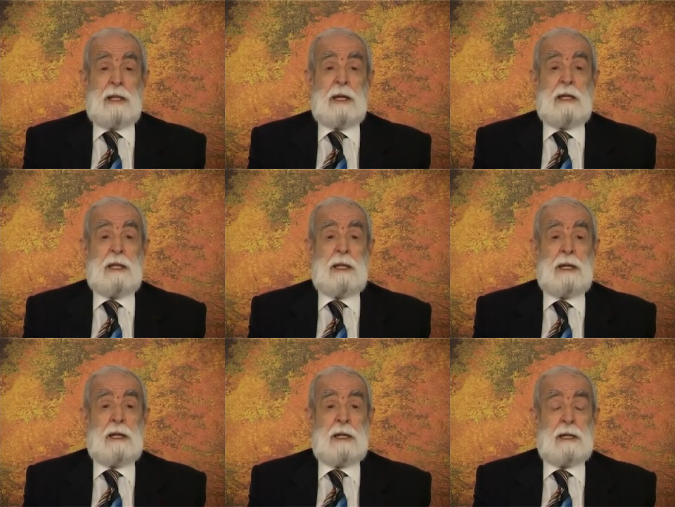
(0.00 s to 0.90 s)
Allah
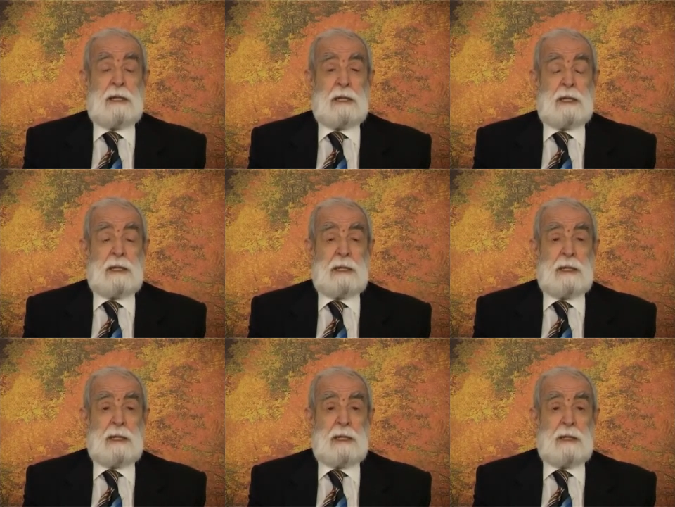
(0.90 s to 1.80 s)
ile
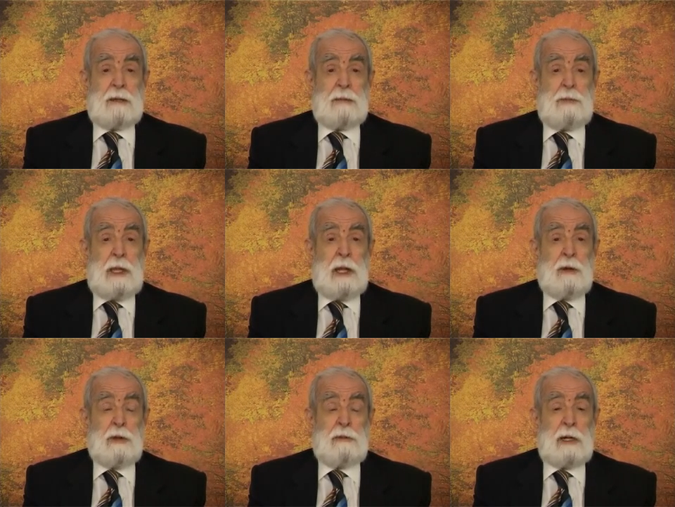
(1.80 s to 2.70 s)

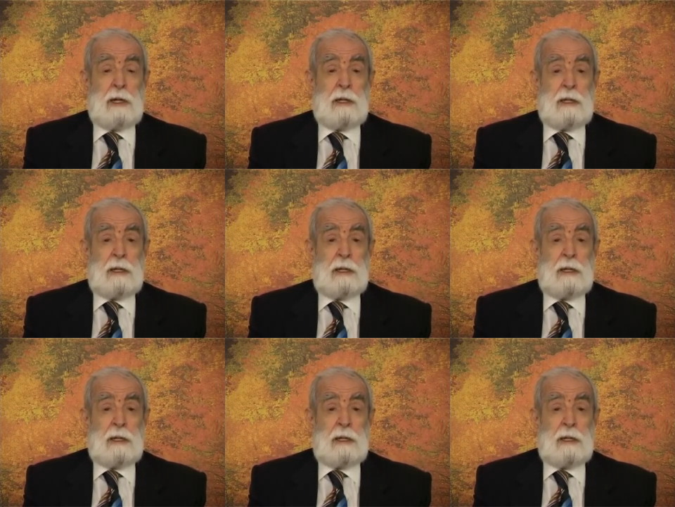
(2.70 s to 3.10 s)
bile olmak,